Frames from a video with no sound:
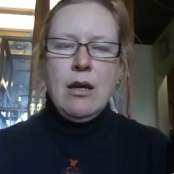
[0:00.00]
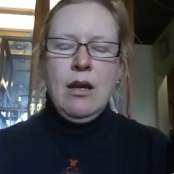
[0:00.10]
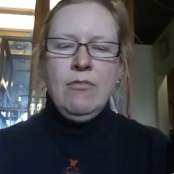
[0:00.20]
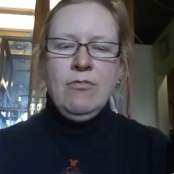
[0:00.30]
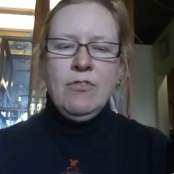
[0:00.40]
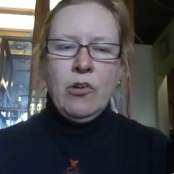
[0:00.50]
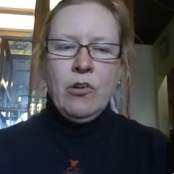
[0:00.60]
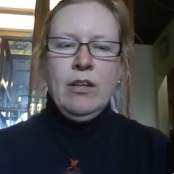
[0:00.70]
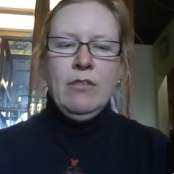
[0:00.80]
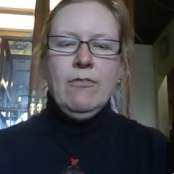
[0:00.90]
a
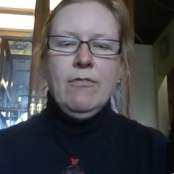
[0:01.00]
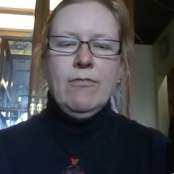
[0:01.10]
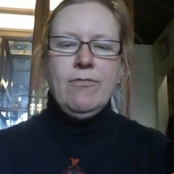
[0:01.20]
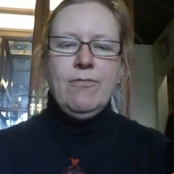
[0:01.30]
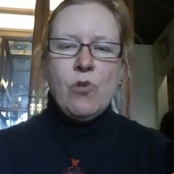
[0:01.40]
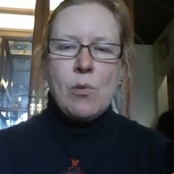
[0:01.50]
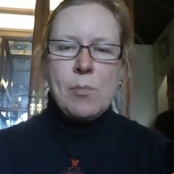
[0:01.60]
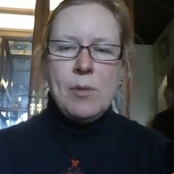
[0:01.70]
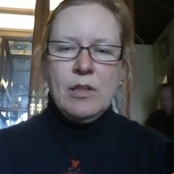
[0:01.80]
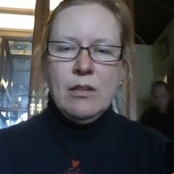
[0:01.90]
very
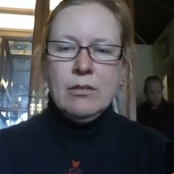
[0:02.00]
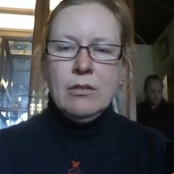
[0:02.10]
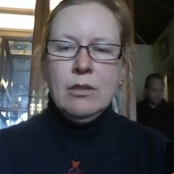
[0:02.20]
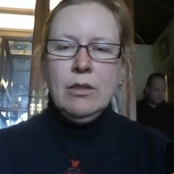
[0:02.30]
formal